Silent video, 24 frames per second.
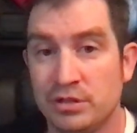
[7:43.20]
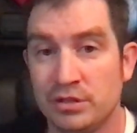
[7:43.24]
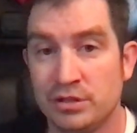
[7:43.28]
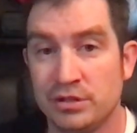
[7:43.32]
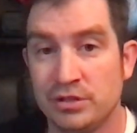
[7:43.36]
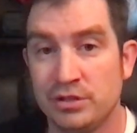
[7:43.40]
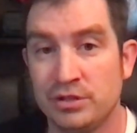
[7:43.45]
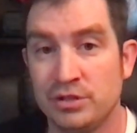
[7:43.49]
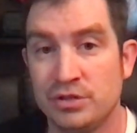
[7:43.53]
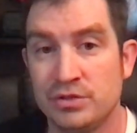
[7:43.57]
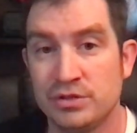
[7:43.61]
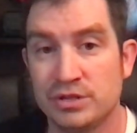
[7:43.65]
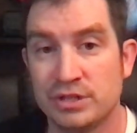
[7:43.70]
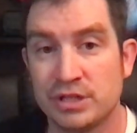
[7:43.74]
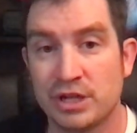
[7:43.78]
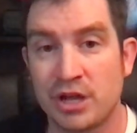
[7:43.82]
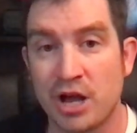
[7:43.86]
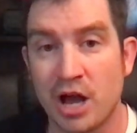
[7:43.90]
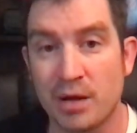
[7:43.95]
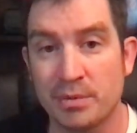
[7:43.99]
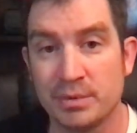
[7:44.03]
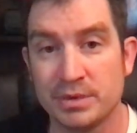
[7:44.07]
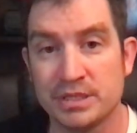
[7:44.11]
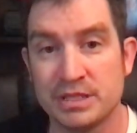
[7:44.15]
use the
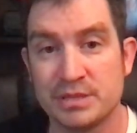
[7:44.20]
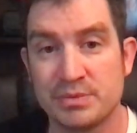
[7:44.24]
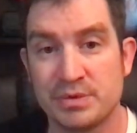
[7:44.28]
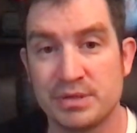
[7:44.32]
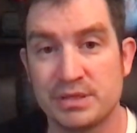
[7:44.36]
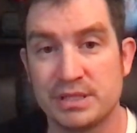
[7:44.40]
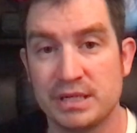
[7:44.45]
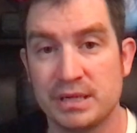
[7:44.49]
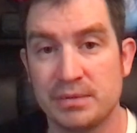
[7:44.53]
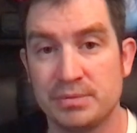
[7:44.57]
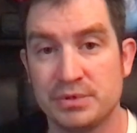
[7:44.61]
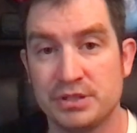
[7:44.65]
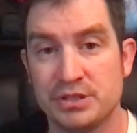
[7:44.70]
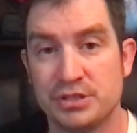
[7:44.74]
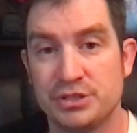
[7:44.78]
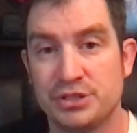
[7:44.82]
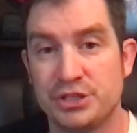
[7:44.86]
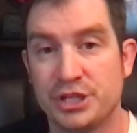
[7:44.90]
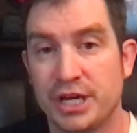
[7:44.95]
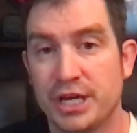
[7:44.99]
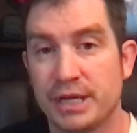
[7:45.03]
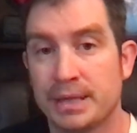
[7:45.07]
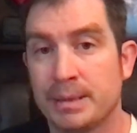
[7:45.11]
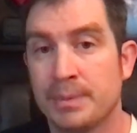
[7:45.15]
goblin's perception
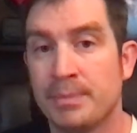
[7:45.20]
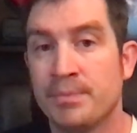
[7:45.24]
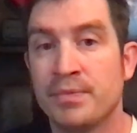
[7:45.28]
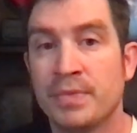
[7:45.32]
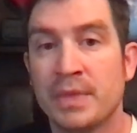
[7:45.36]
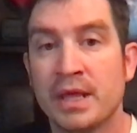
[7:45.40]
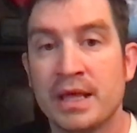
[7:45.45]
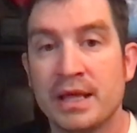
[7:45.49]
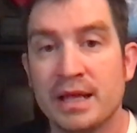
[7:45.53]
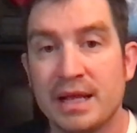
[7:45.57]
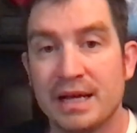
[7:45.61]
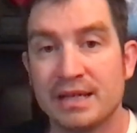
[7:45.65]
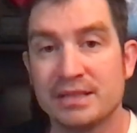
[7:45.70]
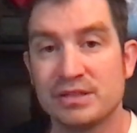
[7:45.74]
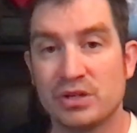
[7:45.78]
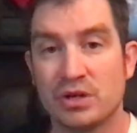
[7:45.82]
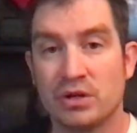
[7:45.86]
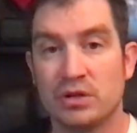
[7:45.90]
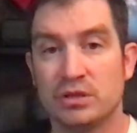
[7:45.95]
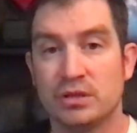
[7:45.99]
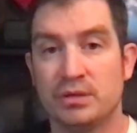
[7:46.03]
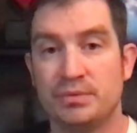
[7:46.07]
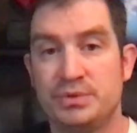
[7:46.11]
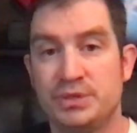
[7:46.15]
check. That's
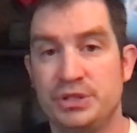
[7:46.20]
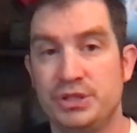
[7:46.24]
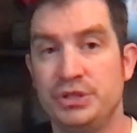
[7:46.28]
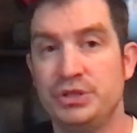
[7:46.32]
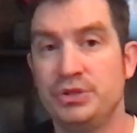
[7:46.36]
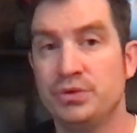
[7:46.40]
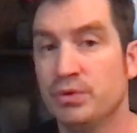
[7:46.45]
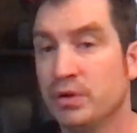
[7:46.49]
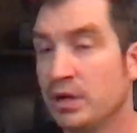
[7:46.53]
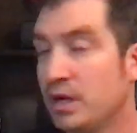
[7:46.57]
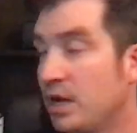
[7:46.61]
all up to you on